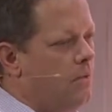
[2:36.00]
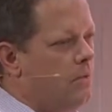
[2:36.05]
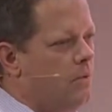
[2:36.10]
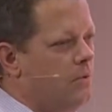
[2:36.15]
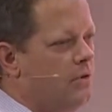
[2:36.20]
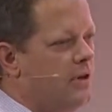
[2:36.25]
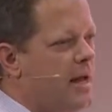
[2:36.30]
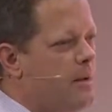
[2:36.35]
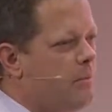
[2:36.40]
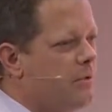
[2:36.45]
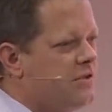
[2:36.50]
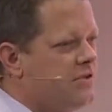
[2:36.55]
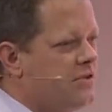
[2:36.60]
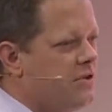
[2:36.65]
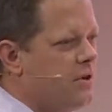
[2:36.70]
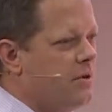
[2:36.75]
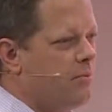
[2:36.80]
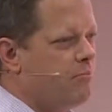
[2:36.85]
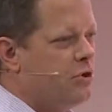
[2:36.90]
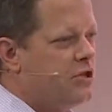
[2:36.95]
labels
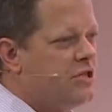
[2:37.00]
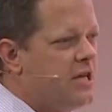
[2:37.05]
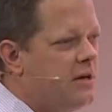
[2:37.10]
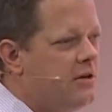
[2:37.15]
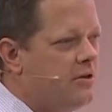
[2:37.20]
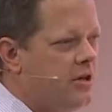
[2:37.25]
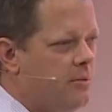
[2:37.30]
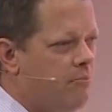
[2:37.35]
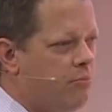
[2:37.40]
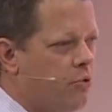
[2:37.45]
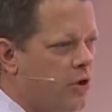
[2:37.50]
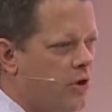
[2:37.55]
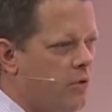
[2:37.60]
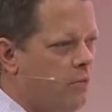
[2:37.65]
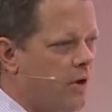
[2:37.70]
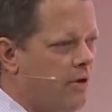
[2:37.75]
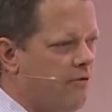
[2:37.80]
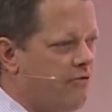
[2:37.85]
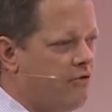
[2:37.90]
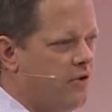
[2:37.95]
are a particularly important
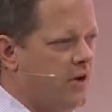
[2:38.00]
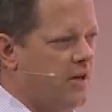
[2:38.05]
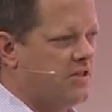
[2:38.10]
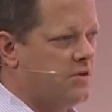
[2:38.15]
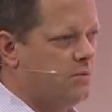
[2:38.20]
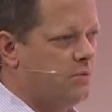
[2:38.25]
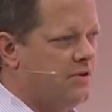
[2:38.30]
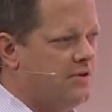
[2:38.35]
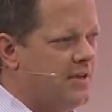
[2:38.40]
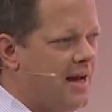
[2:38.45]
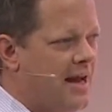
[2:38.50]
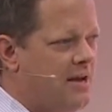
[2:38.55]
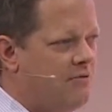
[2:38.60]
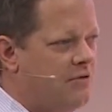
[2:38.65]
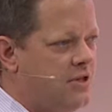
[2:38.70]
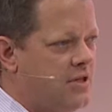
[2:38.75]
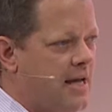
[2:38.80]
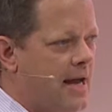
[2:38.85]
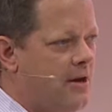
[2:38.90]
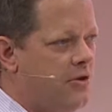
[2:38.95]
one for us, and we'll dive
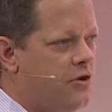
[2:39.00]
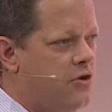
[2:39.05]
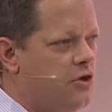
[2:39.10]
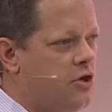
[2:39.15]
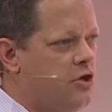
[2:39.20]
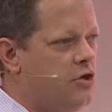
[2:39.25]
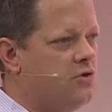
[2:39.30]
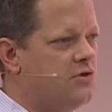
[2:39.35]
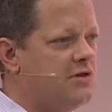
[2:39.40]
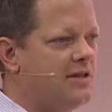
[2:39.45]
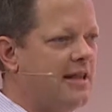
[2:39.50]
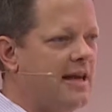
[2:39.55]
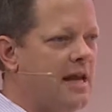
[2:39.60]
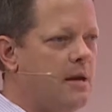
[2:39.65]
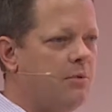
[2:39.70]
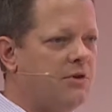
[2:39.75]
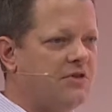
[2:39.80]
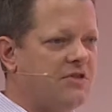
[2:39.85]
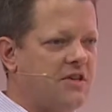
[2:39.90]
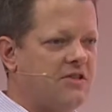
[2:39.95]
into how you can use
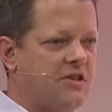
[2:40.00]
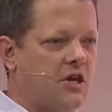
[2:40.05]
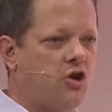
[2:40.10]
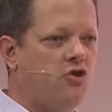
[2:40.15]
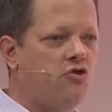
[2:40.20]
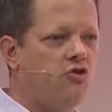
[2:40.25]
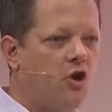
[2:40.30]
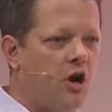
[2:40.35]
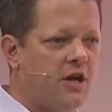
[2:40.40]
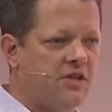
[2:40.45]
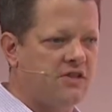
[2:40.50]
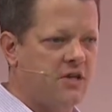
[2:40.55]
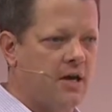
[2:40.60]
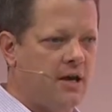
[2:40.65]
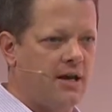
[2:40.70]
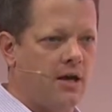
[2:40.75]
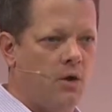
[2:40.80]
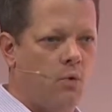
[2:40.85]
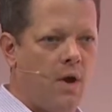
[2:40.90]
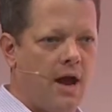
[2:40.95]
labels as a
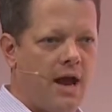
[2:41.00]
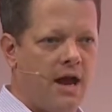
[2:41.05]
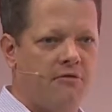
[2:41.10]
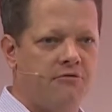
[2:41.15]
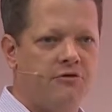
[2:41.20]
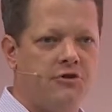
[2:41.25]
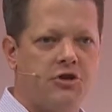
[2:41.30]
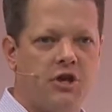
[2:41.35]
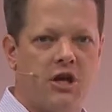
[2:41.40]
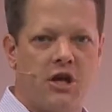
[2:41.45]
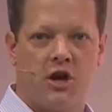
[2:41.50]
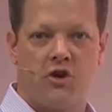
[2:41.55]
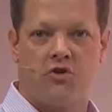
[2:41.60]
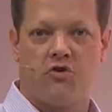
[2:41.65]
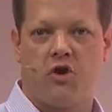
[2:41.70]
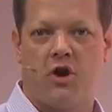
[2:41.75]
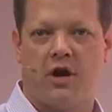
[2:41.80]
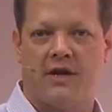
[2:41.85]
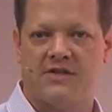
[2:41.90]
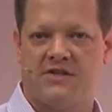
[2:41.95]
cross-cutting way of looking
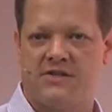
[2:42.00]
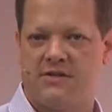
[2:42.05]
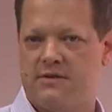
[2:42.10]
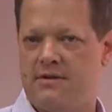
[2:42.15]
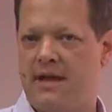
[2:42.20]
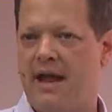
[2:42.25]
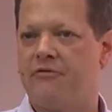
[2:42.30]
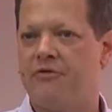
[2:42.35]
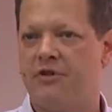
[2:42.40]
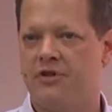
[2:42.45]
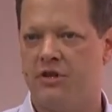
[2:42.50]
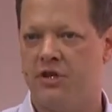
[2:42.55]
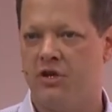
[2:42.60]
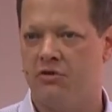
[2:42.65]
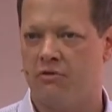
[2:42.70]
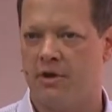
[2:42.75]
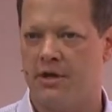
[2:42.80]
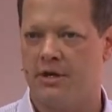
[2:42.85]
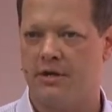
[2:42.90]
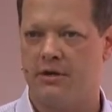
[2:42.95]
across everything you
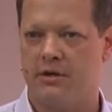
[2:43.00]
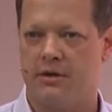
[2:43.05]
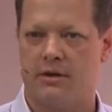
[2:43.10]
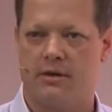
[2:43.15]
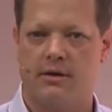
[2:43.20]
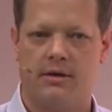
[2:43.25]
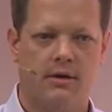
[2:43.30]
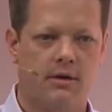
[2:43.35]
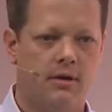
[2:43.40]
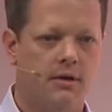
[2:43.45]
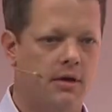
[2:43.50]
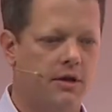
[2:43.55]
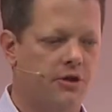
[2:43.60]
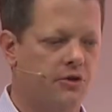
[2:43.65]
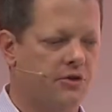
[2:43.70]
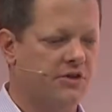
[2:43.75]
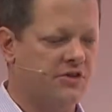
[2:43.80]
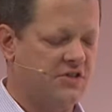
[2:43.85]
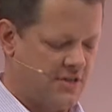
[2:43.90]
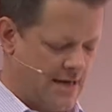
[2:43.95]
run in your, in
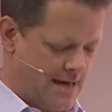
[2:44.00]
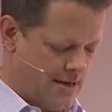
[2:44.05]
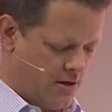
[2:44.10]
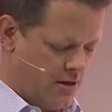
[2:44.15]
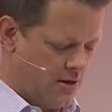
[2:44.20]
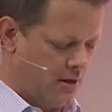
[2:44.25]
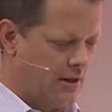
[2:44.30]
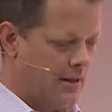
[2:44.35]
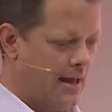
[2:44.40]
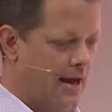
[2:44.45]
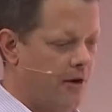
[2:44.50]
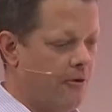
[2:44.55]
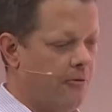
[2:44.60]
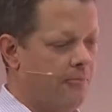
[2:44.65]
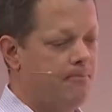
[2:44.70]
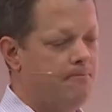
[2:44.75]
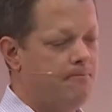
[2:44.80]
your estate on cloud.